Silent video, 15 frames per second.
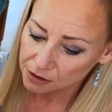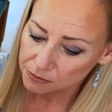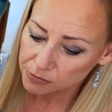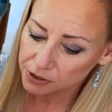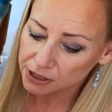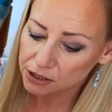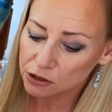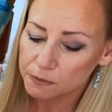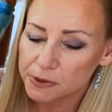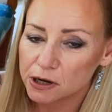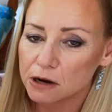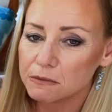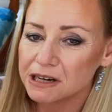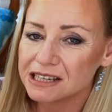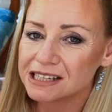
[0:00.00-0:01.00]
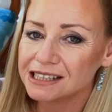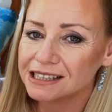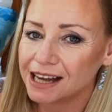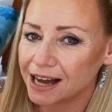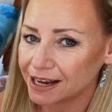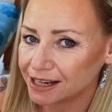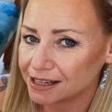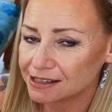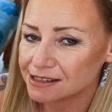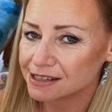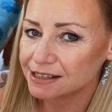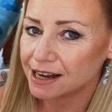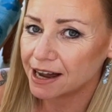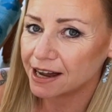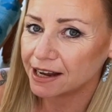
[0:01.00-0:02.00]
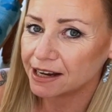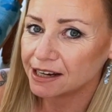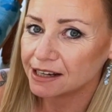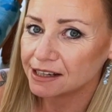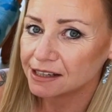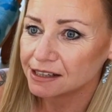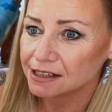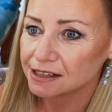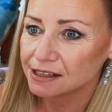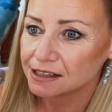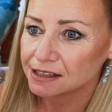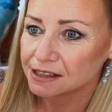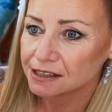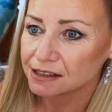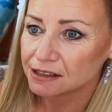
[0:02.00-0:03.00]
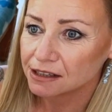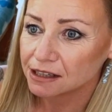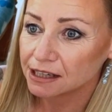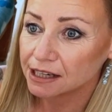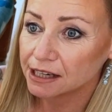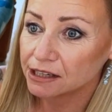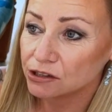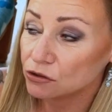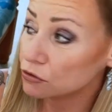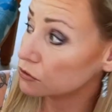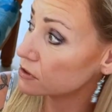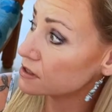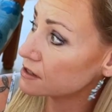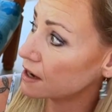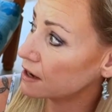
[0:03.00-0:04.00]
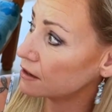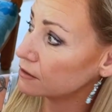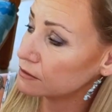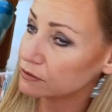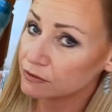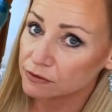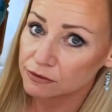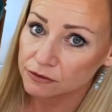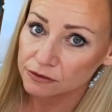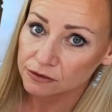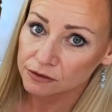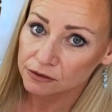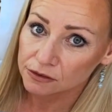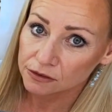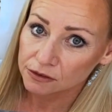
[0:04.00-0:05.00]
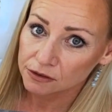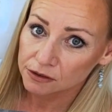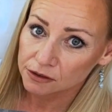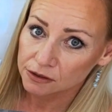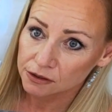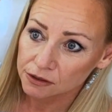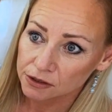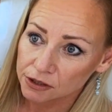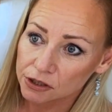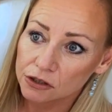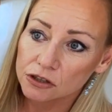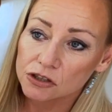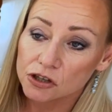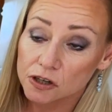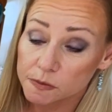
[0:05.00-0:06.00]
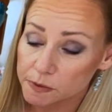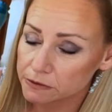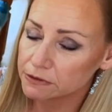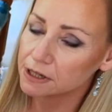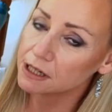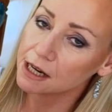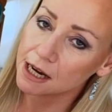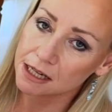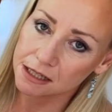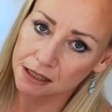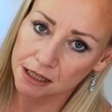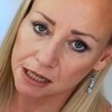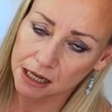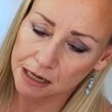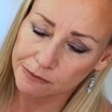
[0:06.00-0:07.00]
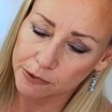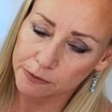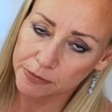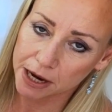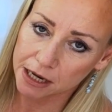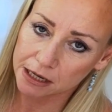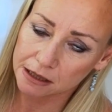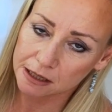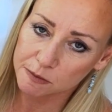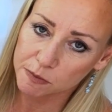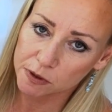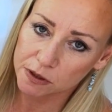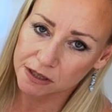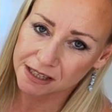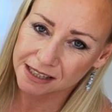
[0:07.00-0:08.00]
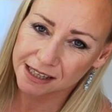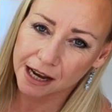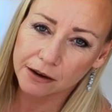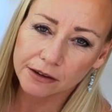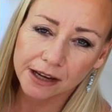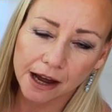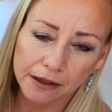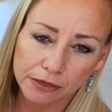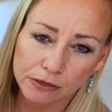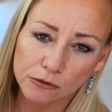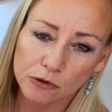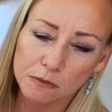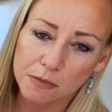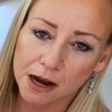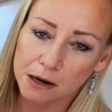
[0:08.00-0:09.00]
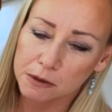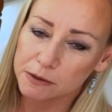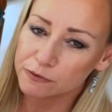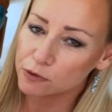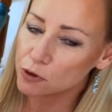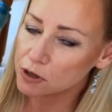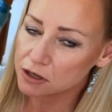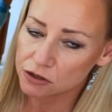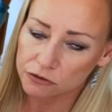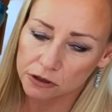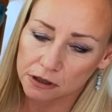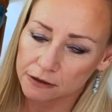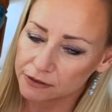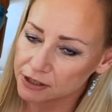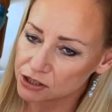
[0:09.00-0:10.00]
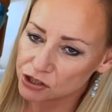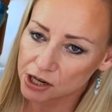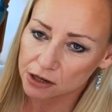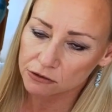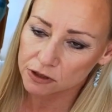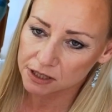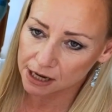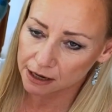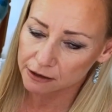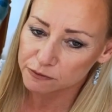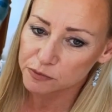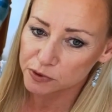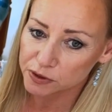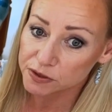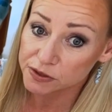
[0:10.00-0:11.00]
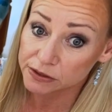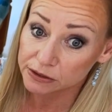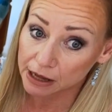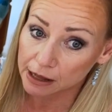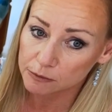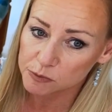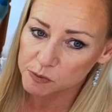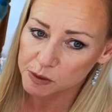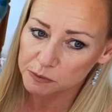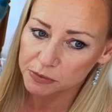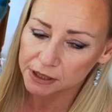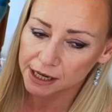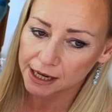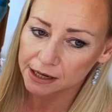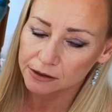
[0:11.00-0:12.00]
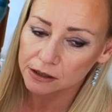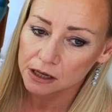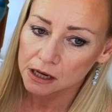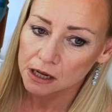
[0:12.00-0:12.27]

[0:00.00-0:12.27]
but it could be coming to light today in yourself. You could just be realizing that you keep on bailing this person out. You hadn't thought about it before because you're a loving and generous kind of person that helps people out.